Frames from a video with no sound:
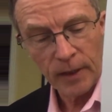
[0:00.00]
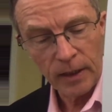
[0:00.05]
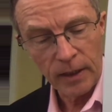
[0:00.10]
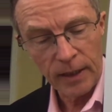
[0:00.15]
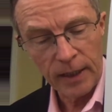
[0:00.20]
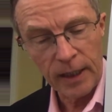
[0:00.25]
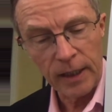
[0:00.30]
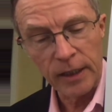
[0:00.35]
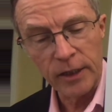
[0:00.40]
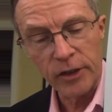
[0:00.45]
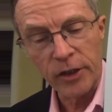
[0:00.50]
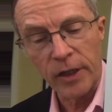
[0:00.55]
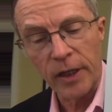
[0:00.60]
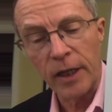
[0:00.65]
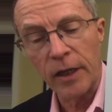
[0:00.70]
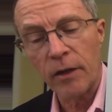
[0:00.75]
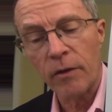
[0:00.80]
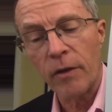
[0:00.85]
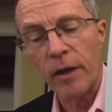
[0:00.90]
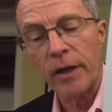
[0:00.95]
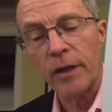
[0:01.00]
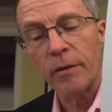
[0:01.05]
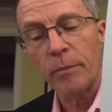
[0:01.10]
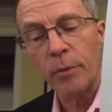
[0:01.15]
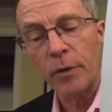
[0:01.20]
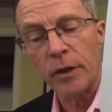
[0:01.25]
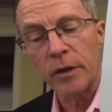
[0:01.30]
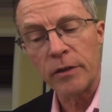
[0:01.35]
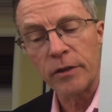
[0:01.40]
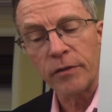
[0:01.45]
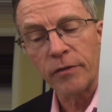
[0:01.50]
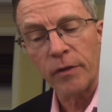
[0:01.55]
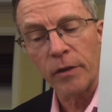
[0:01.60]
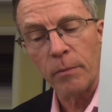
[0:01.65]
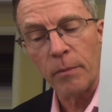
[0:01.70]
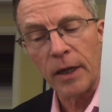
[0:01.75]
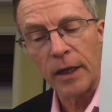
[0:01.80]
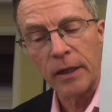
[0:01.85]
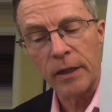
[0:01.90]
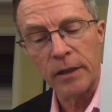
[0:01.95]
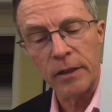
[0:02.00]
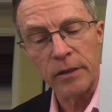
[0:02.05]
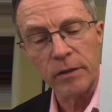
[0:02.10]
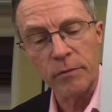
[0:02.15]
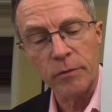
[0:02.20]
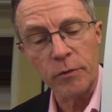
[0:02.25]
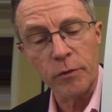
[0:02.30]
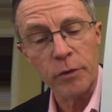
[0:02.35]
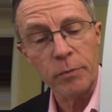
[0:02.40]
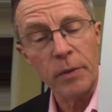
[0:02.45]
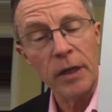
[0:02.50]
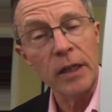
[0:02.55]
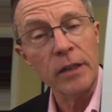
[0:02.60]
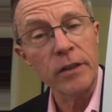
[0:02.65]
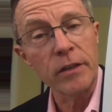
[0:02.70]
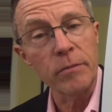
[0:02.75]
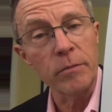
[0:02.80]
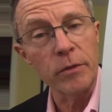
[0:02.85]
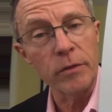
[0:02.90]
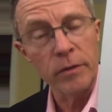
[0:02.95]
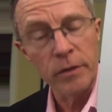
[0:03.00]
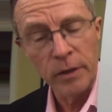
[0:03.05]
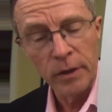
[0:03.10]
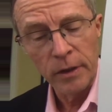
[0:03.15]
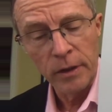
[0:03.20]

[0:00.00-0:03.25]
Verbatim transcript: Again, it's an integrated approach for the mechanisms responsible